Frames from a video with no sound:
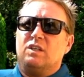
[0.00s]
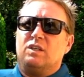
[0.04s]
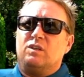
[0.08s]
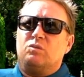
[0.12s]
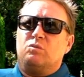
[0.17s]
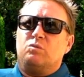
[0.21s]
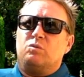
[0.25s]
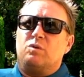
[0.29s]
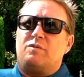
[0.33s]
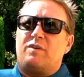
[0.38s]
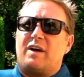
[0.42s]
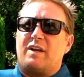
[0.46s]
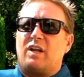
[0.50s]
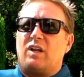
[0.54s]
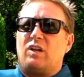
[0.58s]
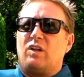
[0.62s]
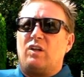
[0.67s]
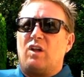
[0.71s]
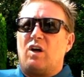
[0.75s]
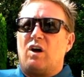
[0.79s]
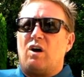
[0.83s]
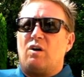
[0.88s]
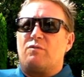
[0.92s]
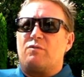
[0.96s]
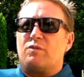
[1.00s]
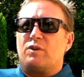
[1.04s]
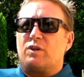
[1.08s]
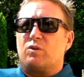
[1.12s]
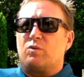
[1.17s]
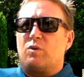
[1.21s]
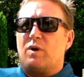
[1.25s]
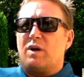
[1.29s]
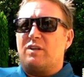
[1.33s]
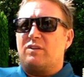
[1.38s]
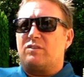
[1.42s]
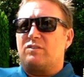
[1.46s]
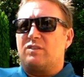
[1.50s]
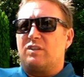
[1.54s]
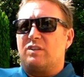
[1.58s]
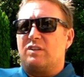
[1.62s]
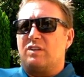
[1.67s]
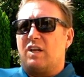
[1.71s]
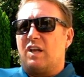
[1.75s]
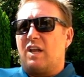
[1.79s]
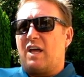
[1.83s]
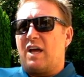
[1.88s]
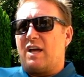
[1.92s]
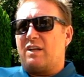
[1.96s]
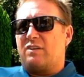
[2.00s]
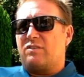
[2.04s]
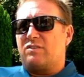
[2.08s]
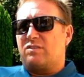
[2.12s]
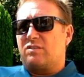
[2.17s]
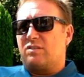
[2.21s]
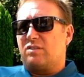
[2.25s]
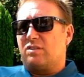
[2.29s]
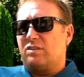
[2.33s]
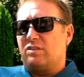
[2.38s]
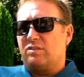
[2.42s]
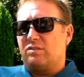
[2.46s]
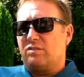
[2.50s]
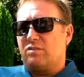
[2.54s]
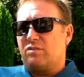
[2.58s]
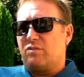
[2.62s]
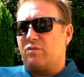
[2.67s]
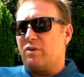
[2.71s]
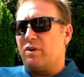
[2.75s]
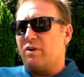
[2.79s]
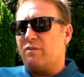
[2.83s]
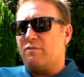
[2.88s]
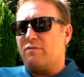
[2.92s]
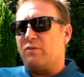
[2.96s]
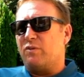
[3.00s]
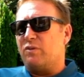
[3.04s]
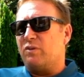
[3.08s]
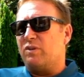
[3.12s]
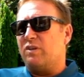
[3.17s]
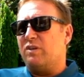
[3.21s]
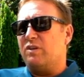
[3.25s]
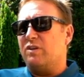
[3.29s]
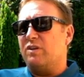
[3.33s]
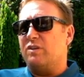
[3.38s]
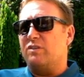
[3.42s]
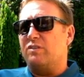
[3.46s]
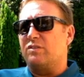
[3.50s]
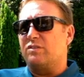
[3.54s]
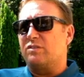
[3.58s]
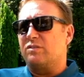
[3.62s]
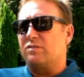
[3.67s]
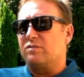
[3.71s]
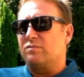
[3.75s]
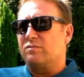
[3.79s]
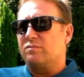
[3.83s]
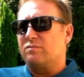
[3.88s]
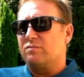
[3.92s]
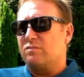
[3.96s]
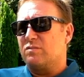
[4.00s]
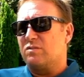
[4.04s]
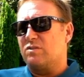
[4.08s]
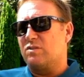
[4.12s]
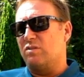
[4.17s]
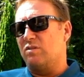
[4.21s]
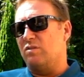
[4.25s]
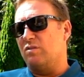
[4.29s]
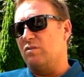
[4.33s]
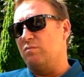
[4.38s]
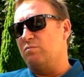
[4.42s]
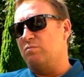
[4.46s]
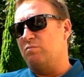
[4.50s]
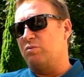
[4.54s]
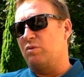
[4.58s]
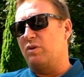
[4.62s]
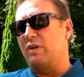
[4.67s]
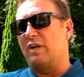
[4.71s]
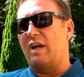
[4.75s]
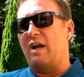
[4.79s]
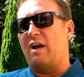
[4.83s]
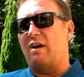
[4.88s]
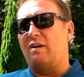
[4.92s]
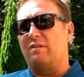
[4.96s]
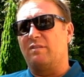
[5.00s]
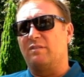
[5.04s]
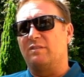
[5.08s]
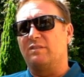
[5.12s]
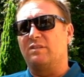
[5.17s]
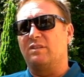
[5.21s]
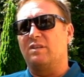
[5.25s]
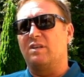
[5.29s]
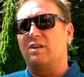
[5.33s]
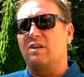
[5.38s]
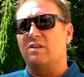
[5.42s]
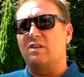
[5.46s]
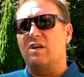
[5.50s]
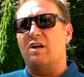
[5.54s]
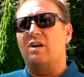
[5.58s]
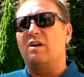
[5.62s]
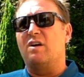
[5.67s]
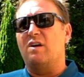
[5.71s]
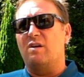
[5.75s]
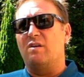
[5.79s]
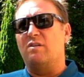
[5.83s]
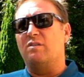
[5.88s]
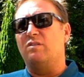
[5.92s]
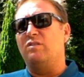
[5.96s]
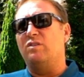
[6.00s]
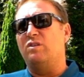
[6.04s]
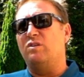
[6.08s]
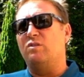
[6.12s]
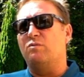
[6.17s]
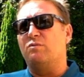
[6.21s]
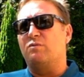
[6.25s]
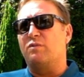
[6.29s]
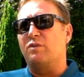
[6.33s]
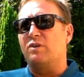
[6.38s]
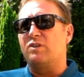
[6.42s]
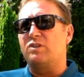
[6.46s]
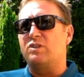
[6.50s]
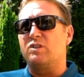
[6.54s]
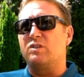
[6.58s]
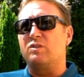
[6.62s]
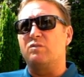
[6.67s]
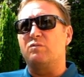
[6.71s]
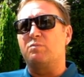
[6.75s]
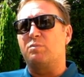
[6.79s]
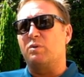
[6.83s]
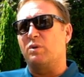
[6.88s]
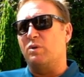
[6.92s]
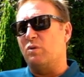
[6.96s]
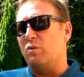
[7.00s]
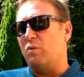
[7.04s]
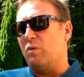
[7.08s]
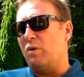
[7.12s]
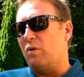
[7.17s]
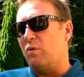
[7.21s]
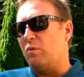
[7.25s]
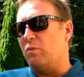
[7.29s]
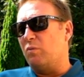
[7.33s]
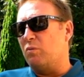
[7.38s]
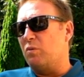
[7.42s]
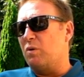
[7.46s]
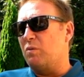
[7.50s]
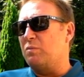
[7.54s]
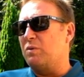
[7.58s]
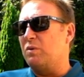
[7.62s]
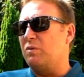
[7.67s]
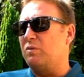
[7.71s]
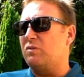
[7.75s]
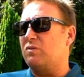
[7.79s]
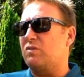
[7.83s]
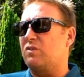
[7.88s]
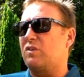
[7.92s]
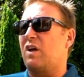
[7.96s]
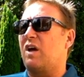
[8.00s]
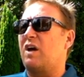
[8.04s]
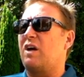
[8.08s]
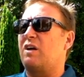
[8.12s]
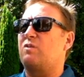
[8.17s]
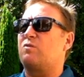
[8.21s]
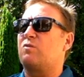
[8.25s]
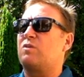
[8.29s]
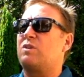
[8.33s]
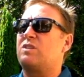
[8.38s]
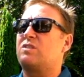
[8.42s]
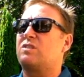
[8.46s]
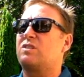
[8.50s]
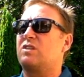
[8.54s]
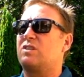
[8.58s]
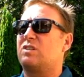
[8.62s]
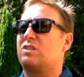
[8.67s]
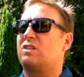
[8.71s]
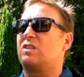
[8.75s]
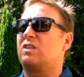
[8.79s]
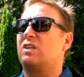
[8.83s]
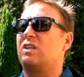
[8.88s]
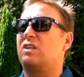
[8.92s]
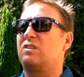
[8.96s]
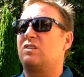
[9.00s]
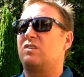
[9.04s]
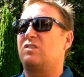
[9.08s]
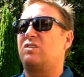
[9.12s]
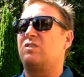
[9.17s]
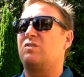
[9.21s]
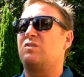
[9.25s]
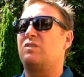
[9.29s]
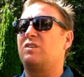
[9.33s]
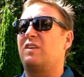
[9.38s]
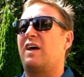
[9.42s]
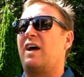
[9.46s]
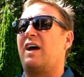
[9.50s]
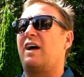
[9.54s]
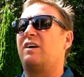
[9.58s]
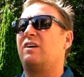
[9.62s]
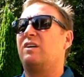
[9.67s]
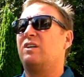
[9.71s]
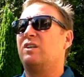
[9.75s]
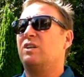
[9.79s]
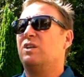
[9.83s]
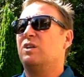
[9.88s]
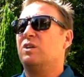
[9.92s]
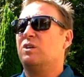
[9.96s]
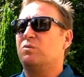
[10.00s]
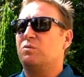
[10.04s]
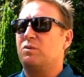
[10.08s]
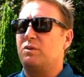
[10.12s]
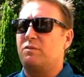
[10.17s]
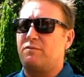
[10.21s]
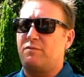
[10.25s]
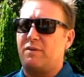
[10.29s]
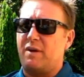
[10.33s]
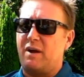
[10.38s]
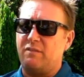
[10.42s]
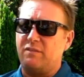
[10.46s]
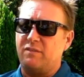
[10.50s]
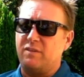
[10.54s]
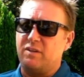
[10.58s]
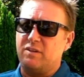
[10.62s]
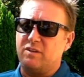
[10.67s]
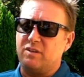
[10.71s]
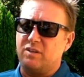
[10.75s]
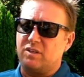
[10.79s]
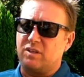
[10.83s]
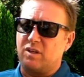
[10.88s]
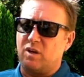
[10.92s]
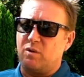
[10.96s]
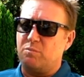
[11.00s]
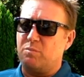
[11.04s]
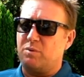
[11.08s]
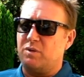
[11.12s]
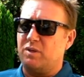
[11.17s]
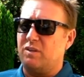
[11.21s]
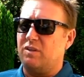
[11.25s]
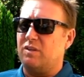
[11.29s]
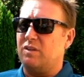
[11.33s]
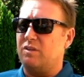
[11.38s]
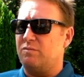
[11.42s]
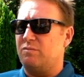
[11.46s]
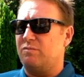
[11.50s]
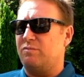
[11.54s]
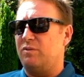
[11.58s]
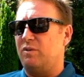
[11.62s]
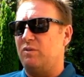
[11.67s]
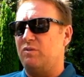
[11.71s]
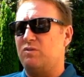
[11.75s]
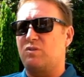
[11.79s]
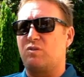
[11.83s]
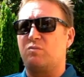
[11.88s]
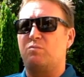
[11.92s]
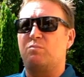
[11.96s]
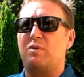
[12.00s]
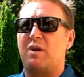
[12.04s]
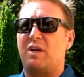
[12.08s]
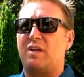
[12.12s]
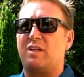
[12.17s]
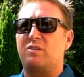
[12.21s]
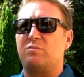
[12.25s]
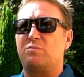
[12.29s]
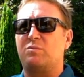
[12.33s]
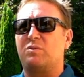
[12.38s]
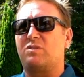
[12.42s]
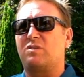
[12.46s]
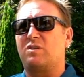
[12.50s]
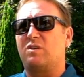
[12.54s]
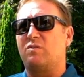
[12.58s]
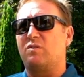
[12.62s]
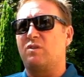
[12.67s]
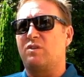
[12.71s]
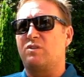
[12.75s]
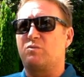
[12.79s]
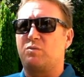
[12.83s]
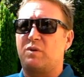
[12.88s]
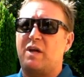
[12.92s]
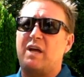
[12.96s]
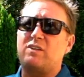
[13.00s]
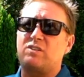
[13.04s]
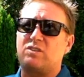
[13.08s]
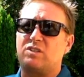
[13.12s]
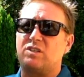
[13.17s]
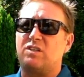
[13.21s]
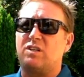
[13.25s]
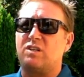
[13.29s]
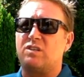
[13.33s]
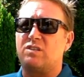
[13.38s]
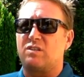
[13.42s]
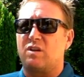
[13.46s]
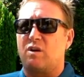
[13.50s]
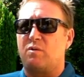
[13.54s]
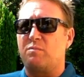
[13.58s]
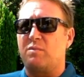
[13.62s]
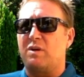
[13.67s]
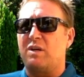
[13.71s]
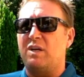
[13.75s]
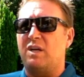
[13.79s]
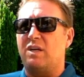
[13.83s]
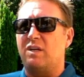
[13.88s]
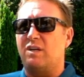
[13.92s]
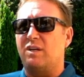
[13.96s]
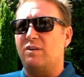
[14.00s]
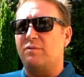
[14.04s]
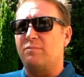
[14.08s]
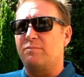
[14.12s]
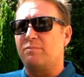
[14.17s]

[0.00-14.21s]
We've had a lot of requests in the last 3 or 4 years to bring out a new version of Blue. Well, when we started researching into doing that, we found that the company that used to make the material, because we actually did stop making it,